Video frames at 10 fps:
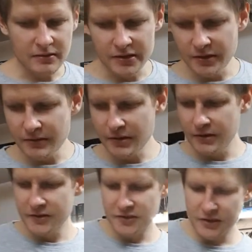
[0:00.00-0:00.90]
they were
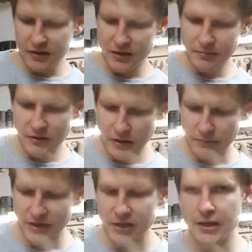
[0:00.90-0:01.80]
concerned about how
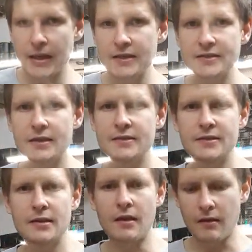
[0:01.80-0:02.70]
many cases